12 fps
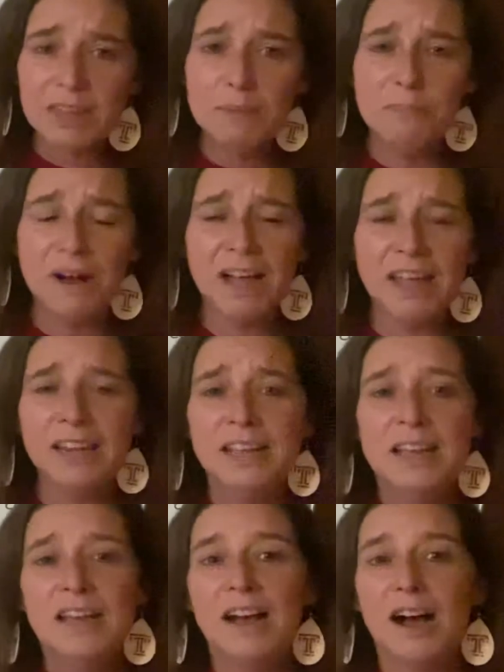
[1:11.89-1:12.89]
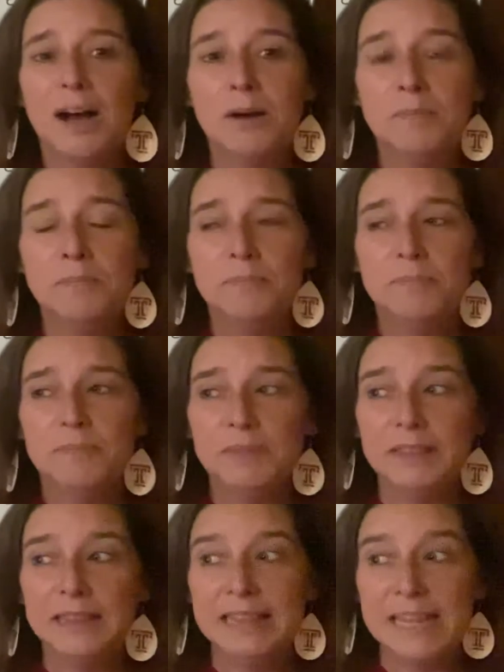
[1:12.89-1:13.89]
But um
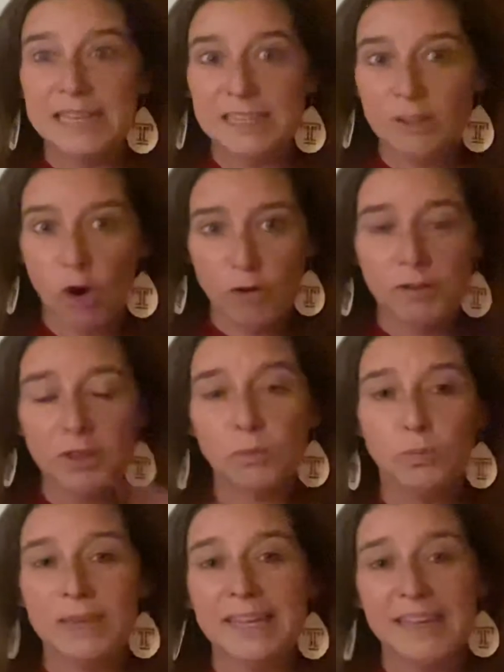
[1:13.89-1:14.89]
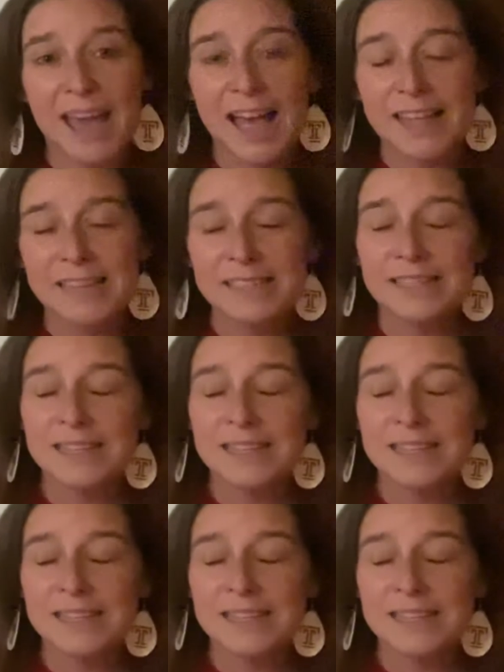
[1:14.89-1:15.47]
over the weekend,